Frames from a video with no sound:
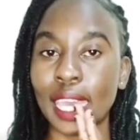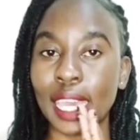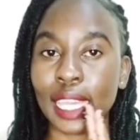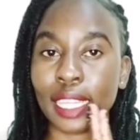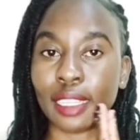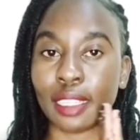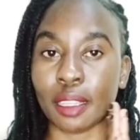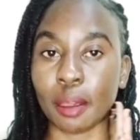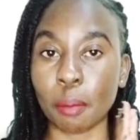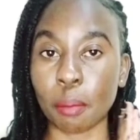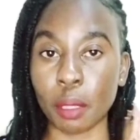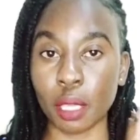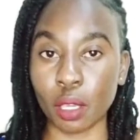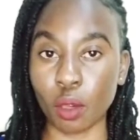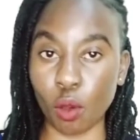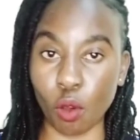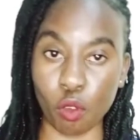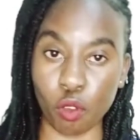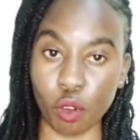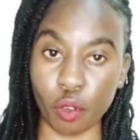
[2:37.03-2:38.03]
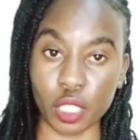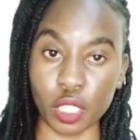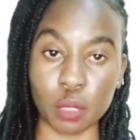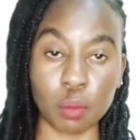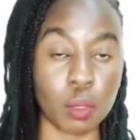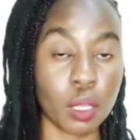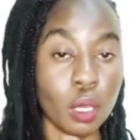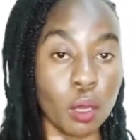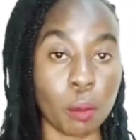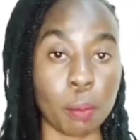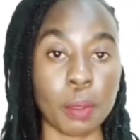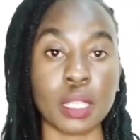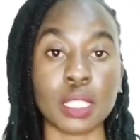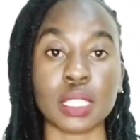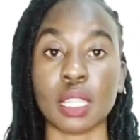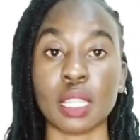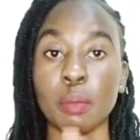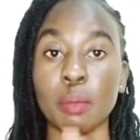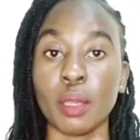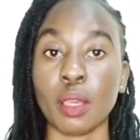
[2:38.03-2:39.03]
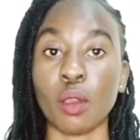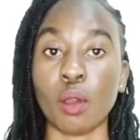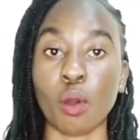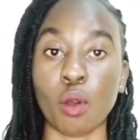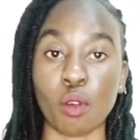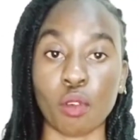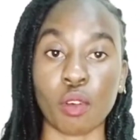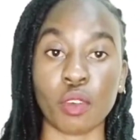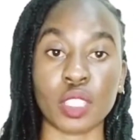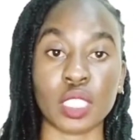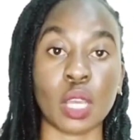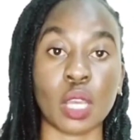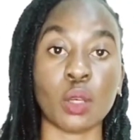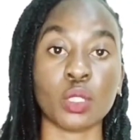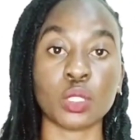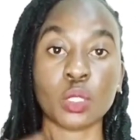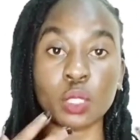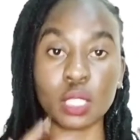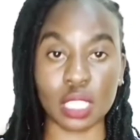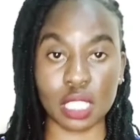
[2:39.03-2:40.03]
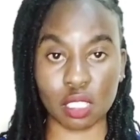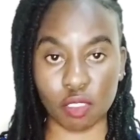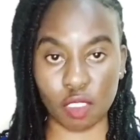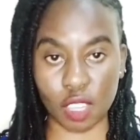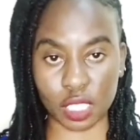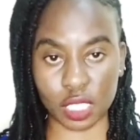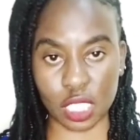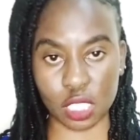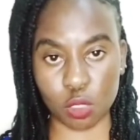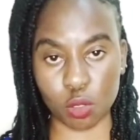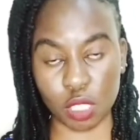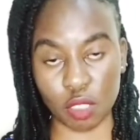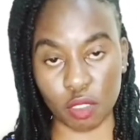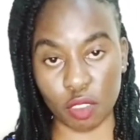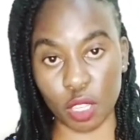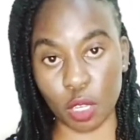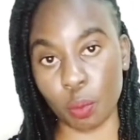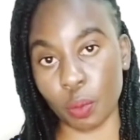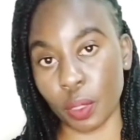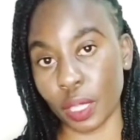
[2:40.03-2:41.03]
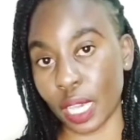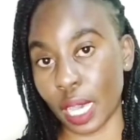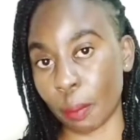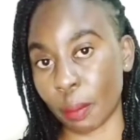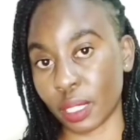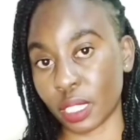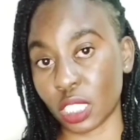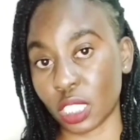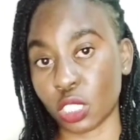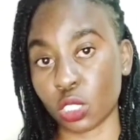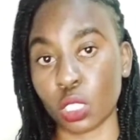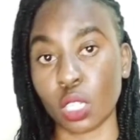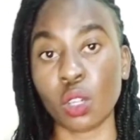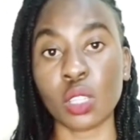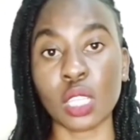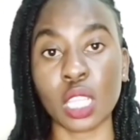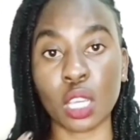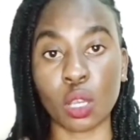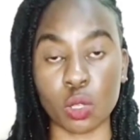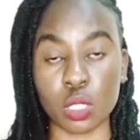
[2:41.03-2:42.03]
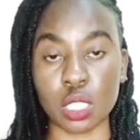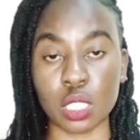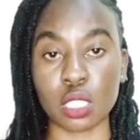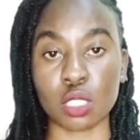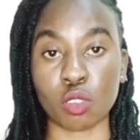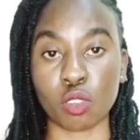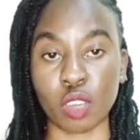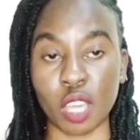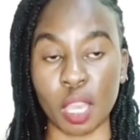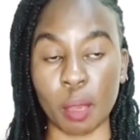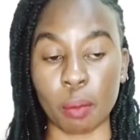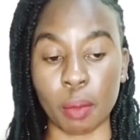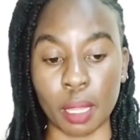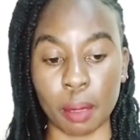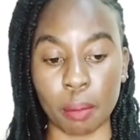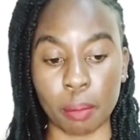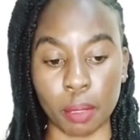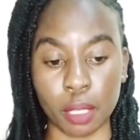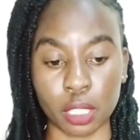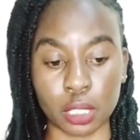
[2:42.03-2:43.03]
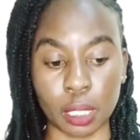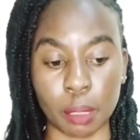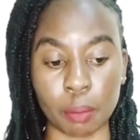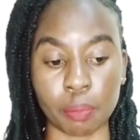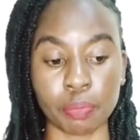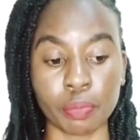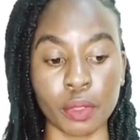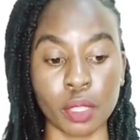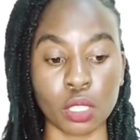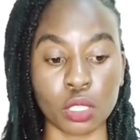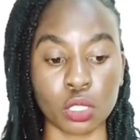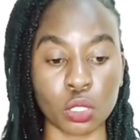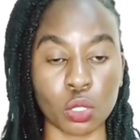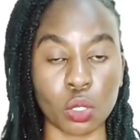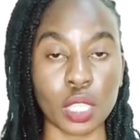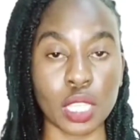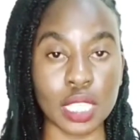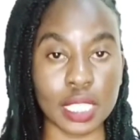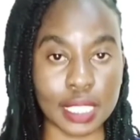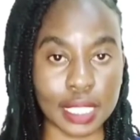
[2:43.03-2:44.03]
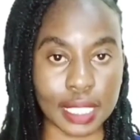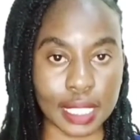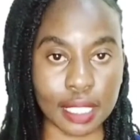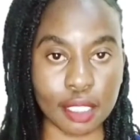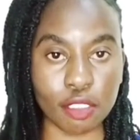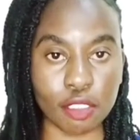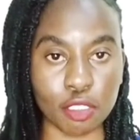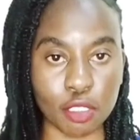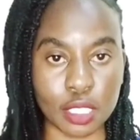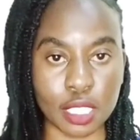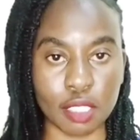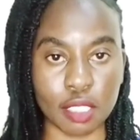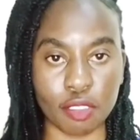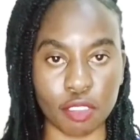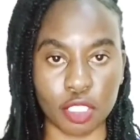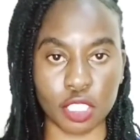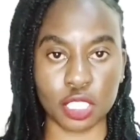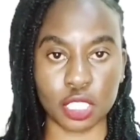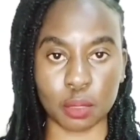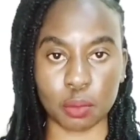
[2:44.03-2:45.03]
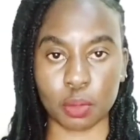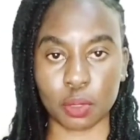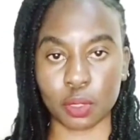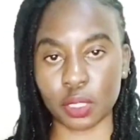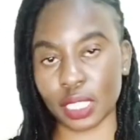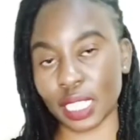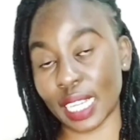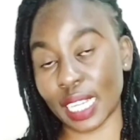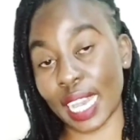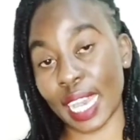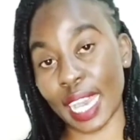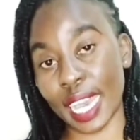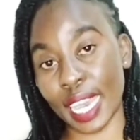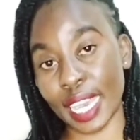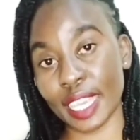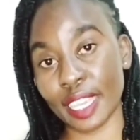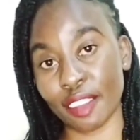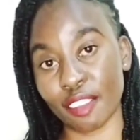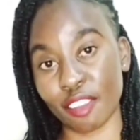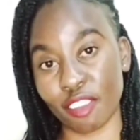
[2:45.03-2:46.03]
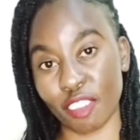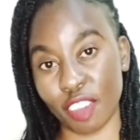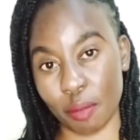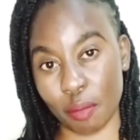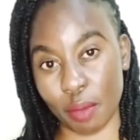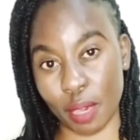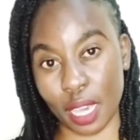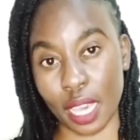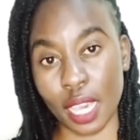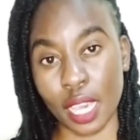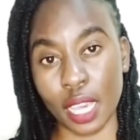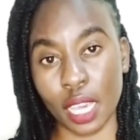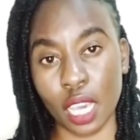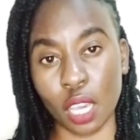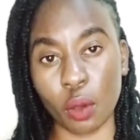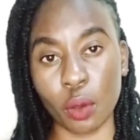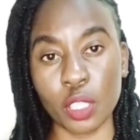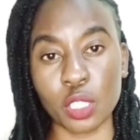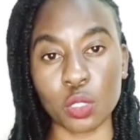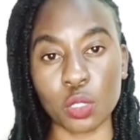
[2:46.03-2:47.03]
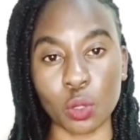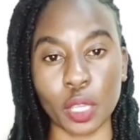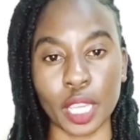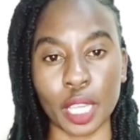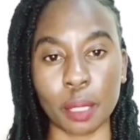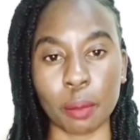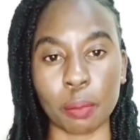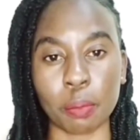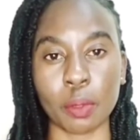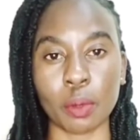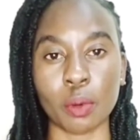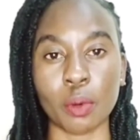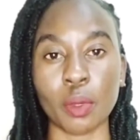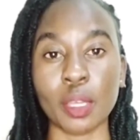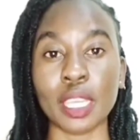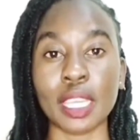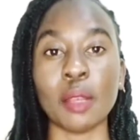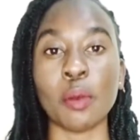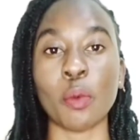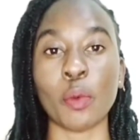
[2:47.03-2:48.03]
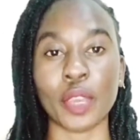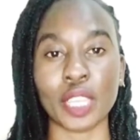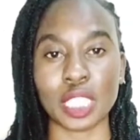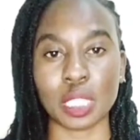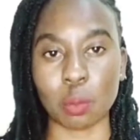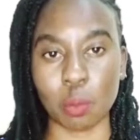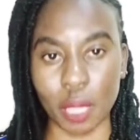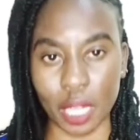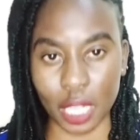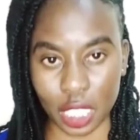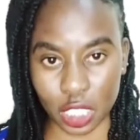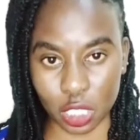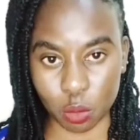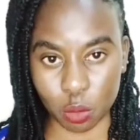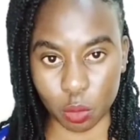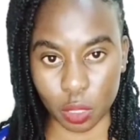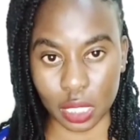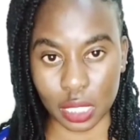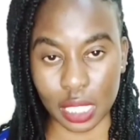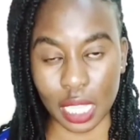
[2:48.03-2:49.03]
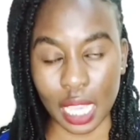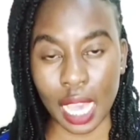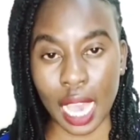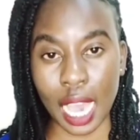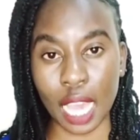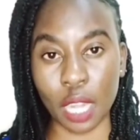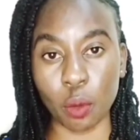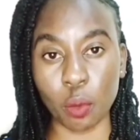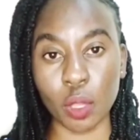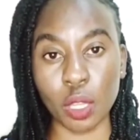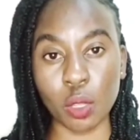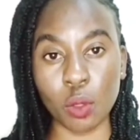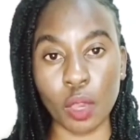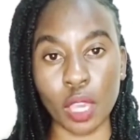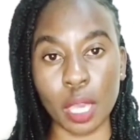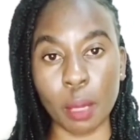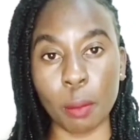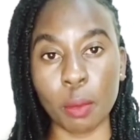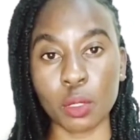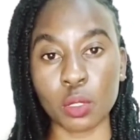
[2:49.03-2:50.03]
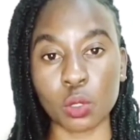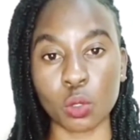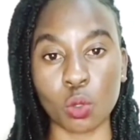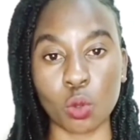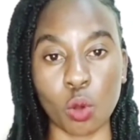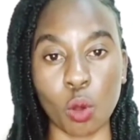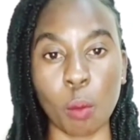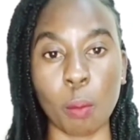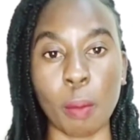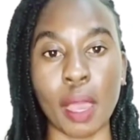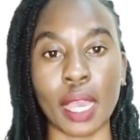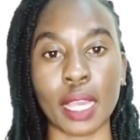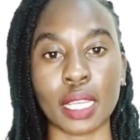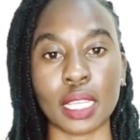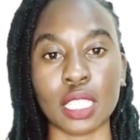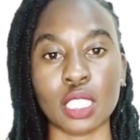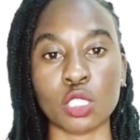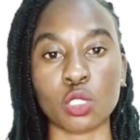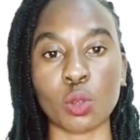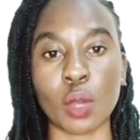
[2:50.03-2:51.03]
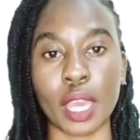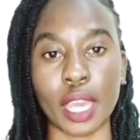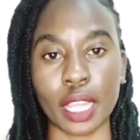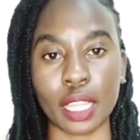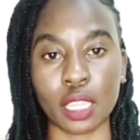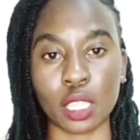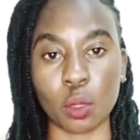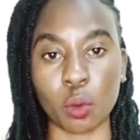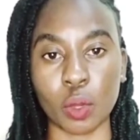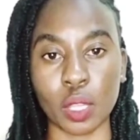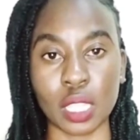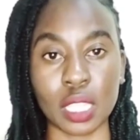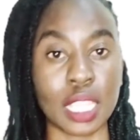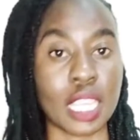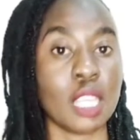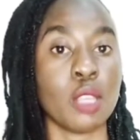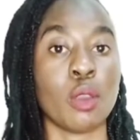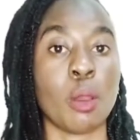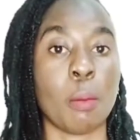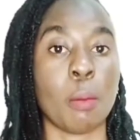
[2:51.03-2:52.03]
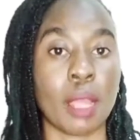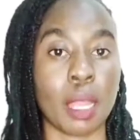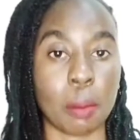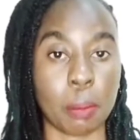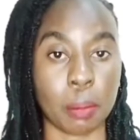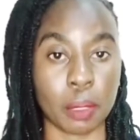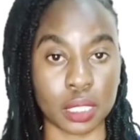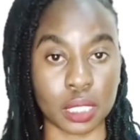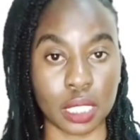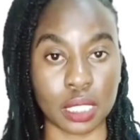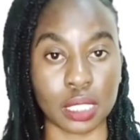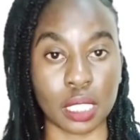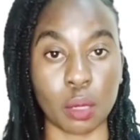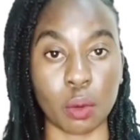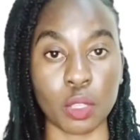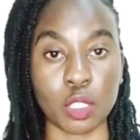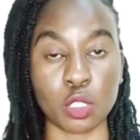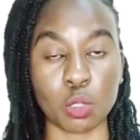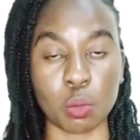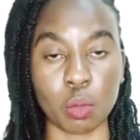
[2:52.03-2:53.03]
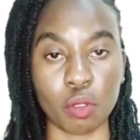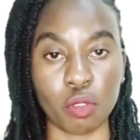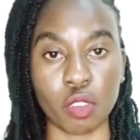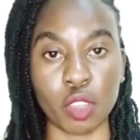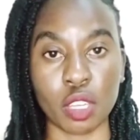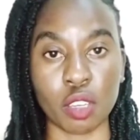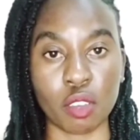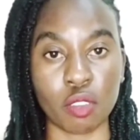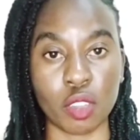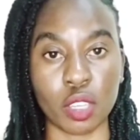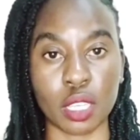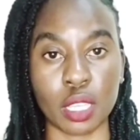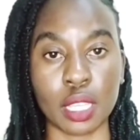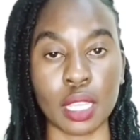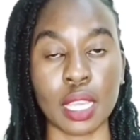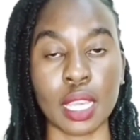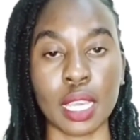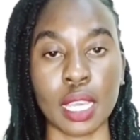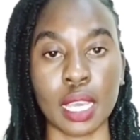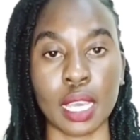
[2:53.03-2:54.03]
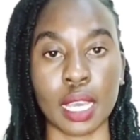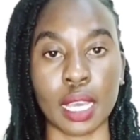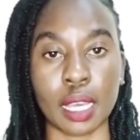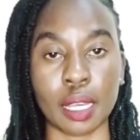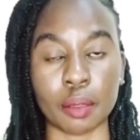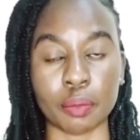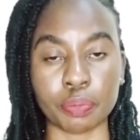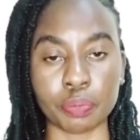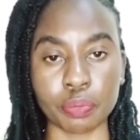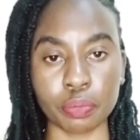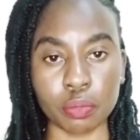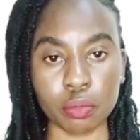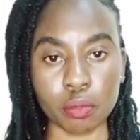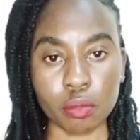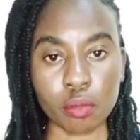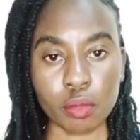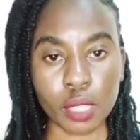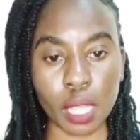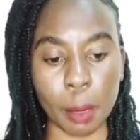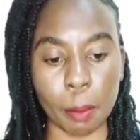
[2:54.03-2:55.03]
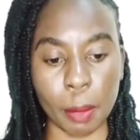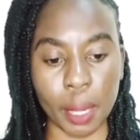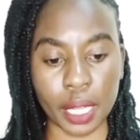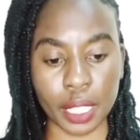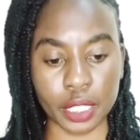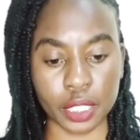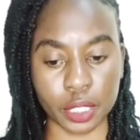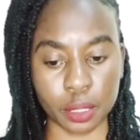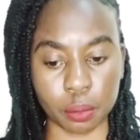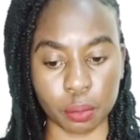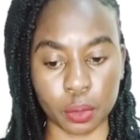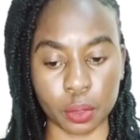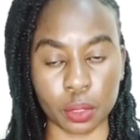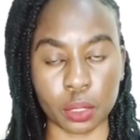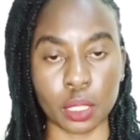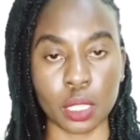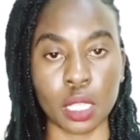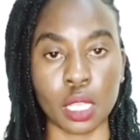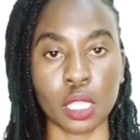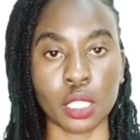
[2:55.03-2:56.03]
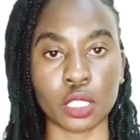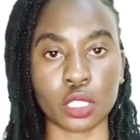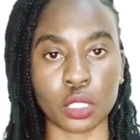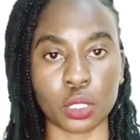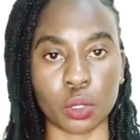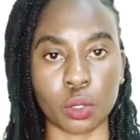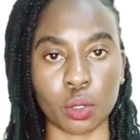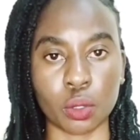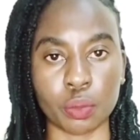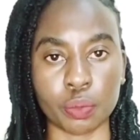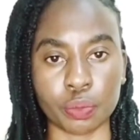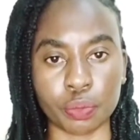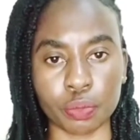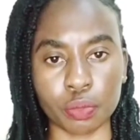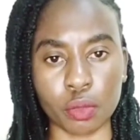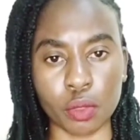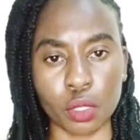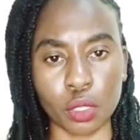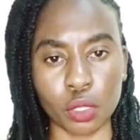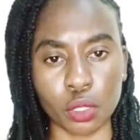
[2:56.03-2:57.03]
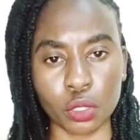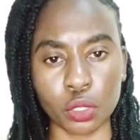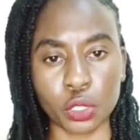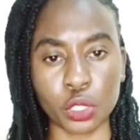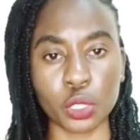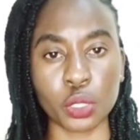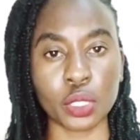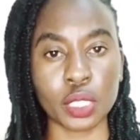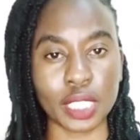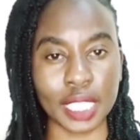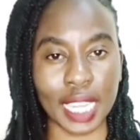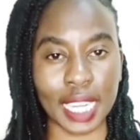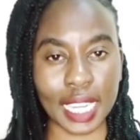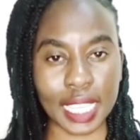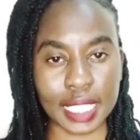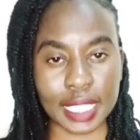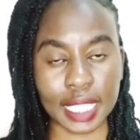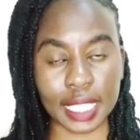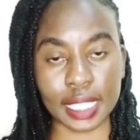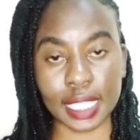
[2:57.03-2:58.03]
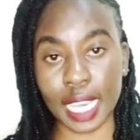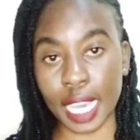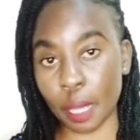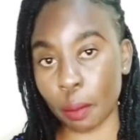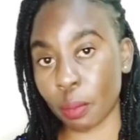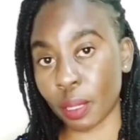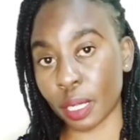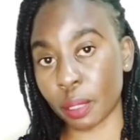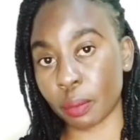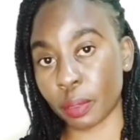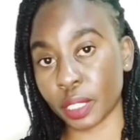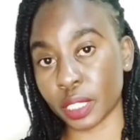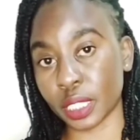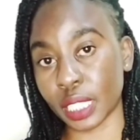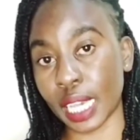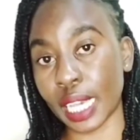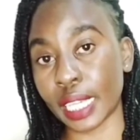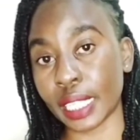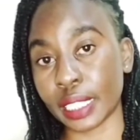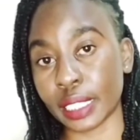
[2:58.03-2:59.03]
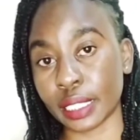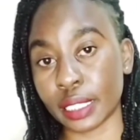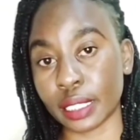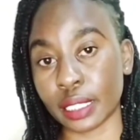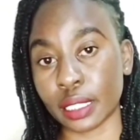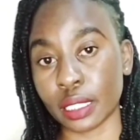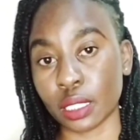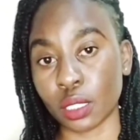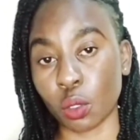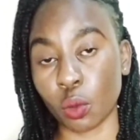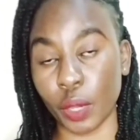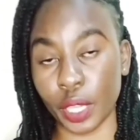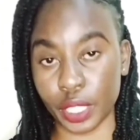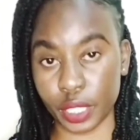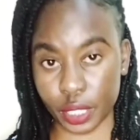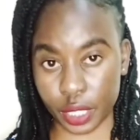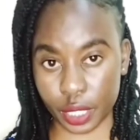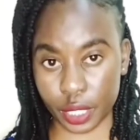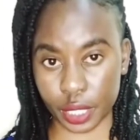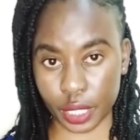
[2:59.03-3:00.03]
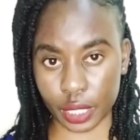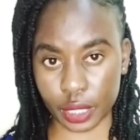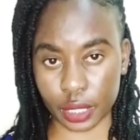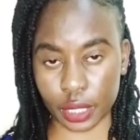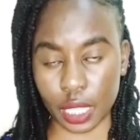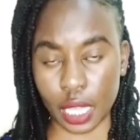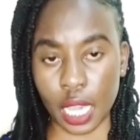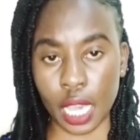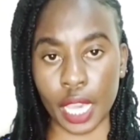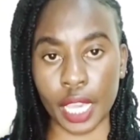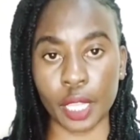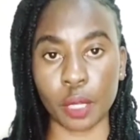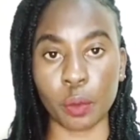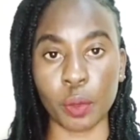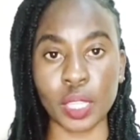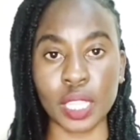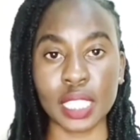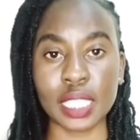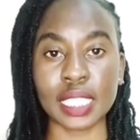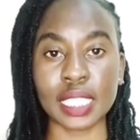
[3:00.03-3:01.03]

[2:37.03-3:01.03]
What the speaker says: and being overweight. Being obese and being overweight are also risk factors to developing hypertension, all the causes of high blood pressure. So eating fruits and vegetables that are high in fiber are going to help you in weight management. And when you're able to go back into a healthy weight, then your blood pressures are going to be very manageable. So you should realize that high blood pressure is quite serious, and when